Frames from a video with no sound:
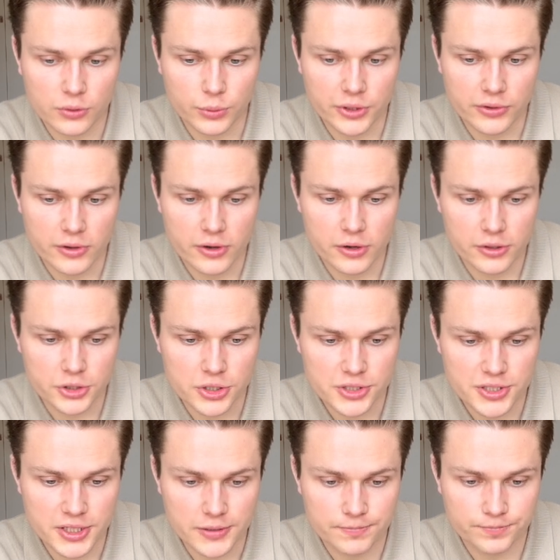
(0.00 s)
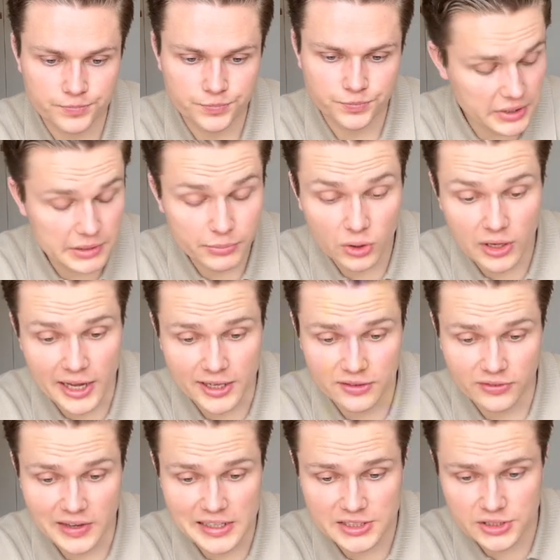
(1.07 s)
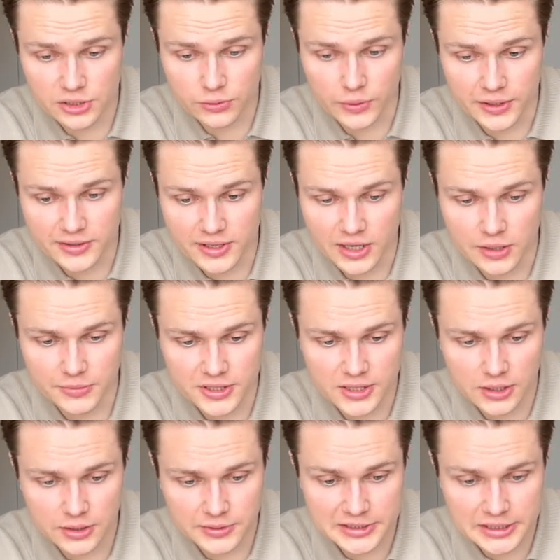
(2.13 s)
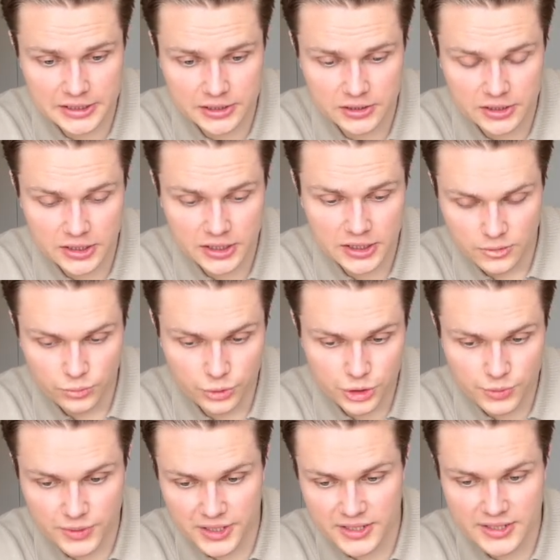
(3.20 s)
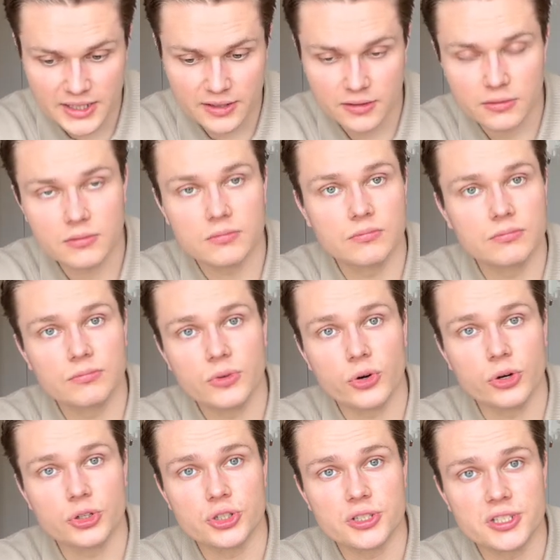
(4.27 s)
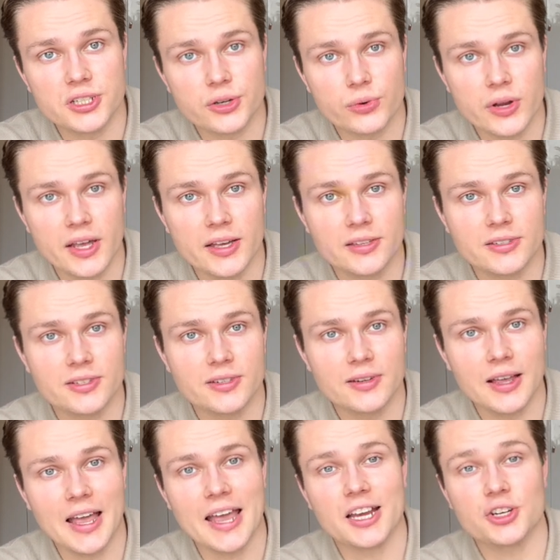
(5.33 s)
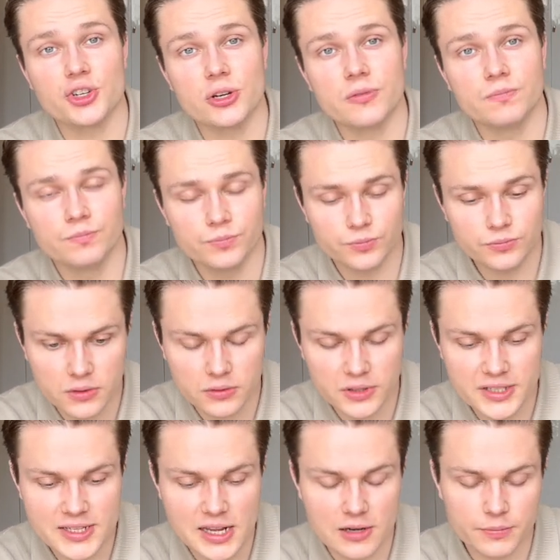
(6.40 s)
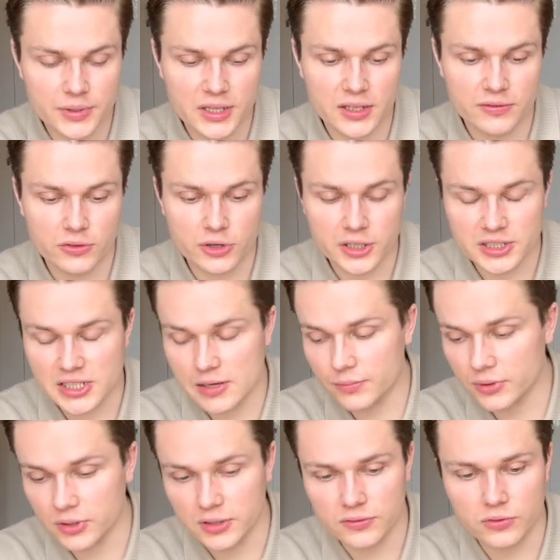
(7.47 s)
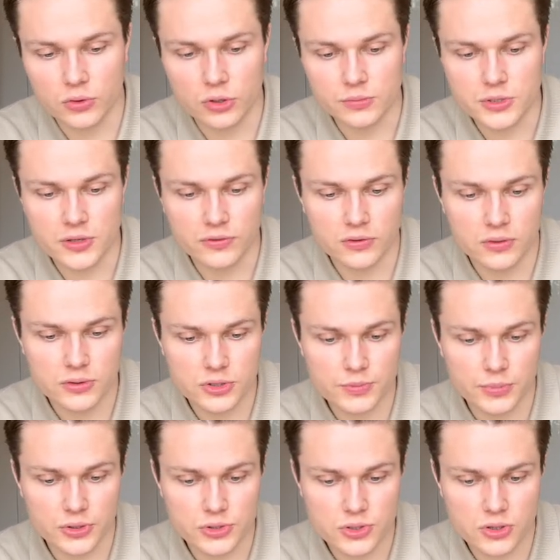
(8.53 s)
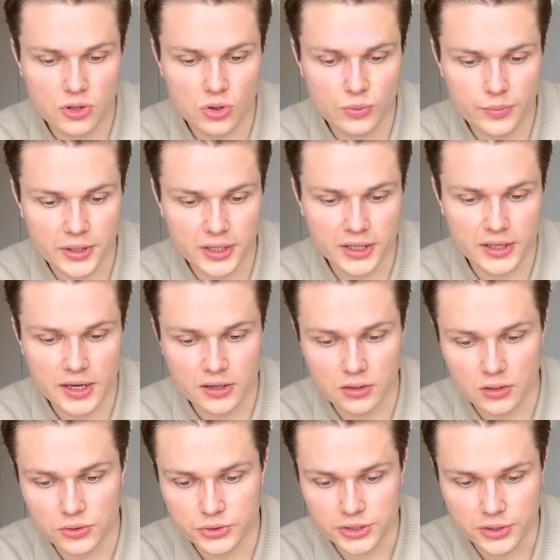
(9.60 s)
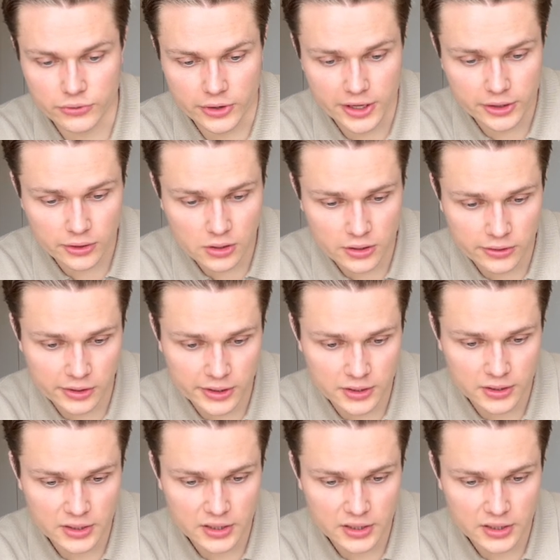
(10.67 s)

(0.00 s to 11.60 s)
with urgency. People act faster when time is limited, which means that urgency creates action. This can be, for example, in forms of spots opening and closing regularly,